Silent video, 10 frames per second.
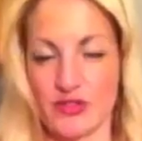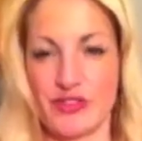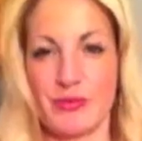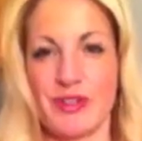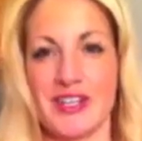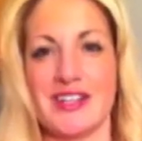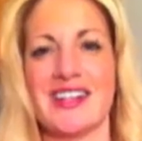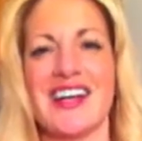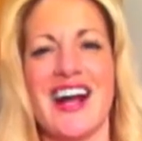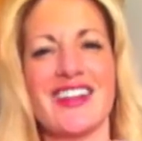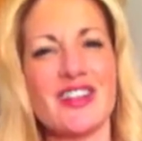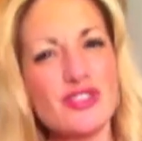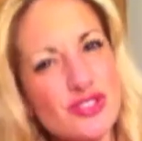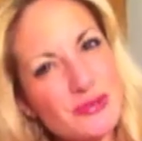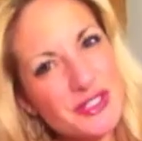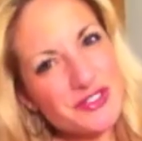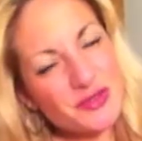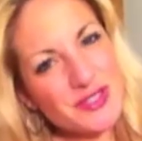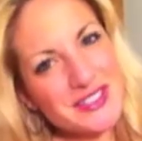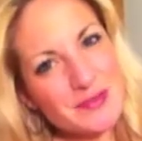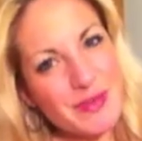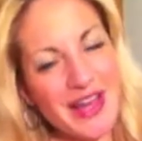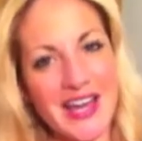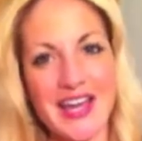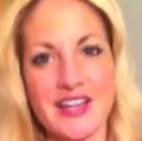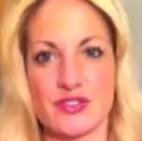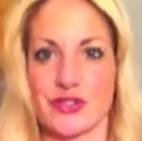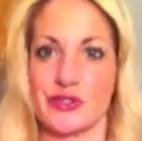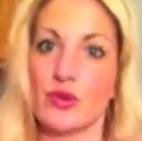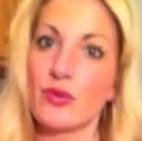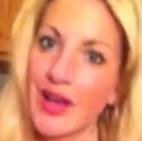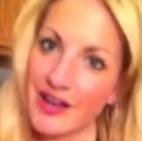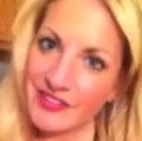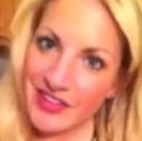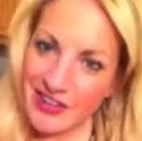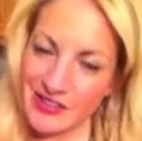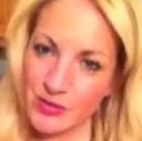if you put in a little too much of one spice, or you don't have another